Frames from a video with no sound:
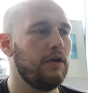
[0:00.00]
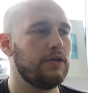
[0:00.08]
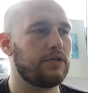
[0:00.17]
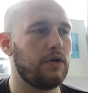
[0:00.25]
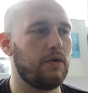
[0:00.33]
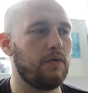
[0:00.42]

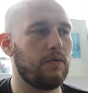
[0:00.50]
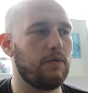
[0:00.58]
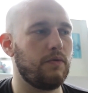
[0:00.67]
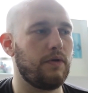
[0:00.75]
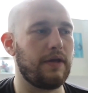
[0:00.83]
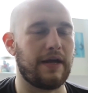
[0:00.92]
So
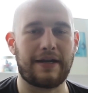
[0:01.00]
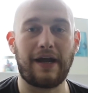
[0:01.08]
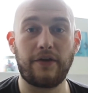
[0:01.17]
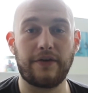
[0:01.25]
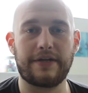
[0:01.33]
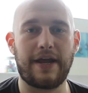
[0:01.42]
yeah,
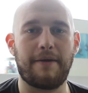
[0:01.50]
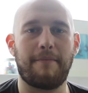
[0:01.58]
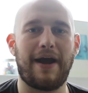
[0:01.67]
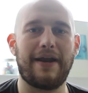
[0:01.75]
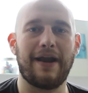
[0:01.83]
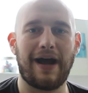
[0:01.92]
$1 a day
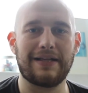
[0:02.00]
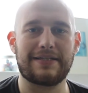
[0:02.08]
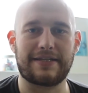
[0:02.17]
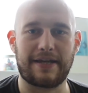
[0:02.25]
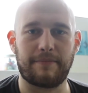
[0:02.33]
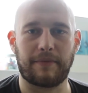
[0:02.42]
might not
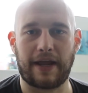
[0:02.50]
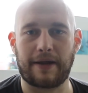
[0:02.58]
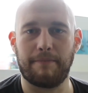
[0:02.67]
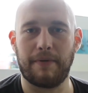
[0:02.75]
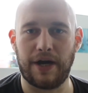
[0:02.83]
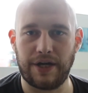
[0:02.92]
seem
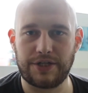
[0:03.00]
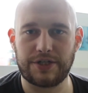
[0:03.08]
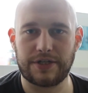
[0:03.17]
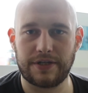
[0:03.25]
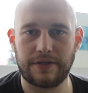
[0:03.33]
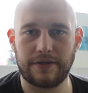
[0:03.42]
like
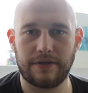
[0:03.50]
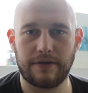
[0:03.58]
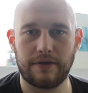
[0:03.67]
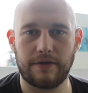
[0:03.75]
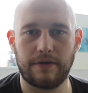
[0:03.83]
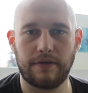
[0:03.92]
much.
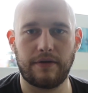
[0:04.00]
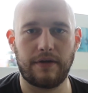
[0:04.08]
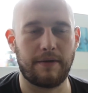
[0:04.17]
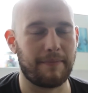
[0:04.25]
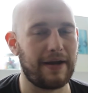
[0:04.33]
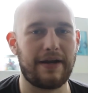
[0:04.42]

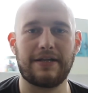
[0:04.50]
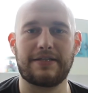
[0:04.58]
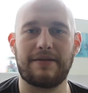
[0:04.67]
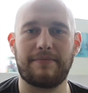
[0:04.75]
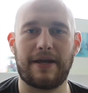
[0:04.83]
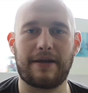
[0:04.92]
It might not
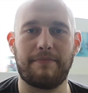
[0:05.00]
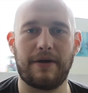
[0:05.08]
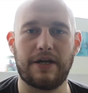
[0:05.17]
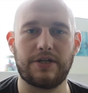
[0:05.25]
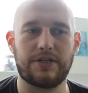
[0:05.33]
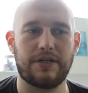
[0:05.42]
seem like
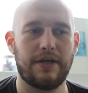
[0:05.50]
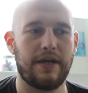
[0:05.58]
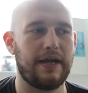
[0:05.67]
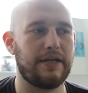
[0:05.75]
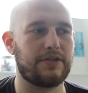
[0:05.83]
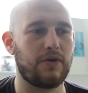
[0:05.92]
much.
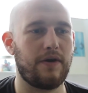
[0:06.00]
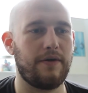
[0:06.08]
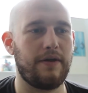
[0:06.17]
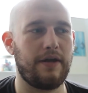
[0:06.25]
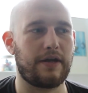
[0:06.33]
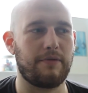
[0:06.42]
And so
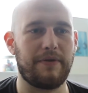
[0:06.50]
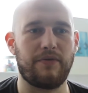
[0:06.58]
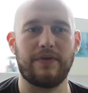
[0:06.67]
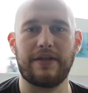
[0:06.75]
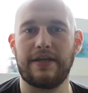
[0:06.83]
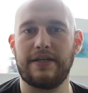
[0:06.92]
it could be
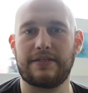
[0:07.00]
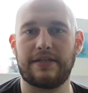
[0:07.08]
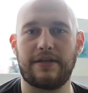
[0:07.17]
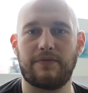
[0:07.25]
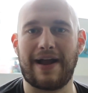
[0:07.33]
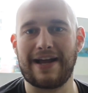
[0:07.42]
really
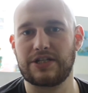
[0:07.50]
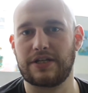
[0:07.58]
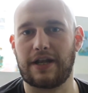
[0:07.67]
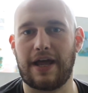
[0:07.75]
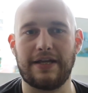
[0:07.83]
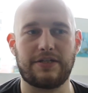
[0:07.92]
easily
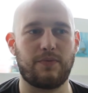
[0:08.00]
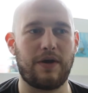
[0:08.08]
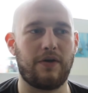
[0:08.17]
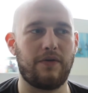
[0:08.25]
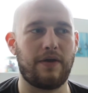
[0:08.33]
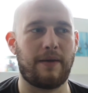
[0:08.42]
rationalized.
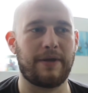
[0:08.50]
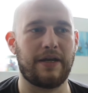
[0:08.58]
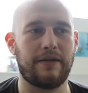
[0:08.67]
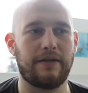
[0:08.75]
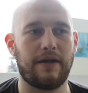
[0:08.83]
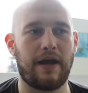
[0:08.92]
Well, I
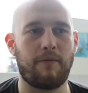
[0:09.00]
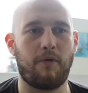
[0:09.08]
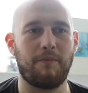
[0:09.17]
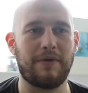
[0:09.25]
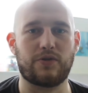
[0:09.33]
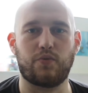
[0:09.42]

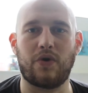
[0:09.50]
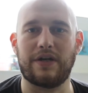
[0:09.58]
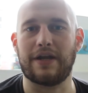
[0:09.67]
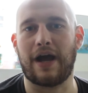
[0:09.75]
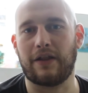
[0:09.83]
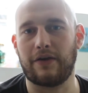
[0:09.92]
won't miss
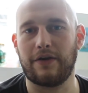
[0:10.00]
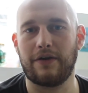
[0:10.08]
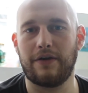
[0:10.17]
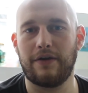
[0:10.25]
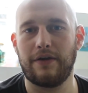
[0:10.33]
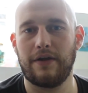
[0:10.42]
$1.
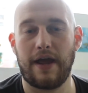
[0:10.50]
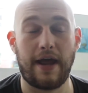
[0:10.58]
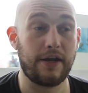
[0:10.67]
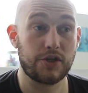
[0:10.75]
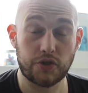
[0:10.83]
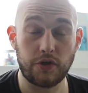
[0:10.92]

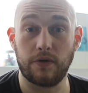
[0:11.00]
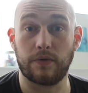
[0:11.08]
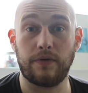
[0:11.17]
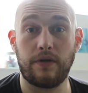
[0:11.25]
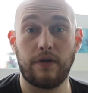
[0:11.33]
And it's true.